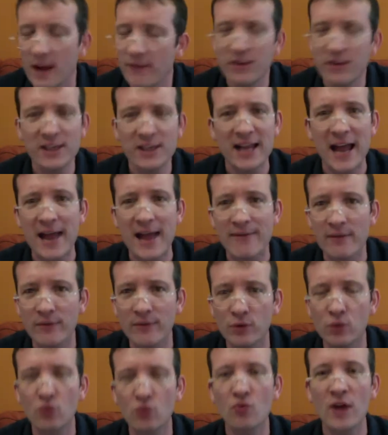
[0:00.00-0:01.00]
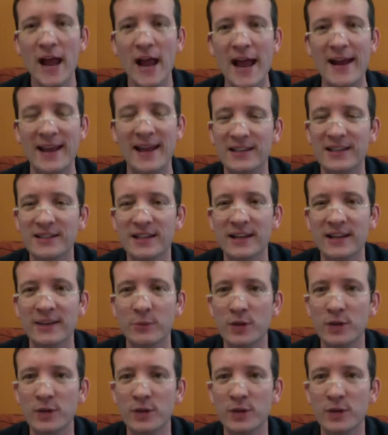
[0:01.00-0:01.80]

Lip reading: Everything I have ever read has said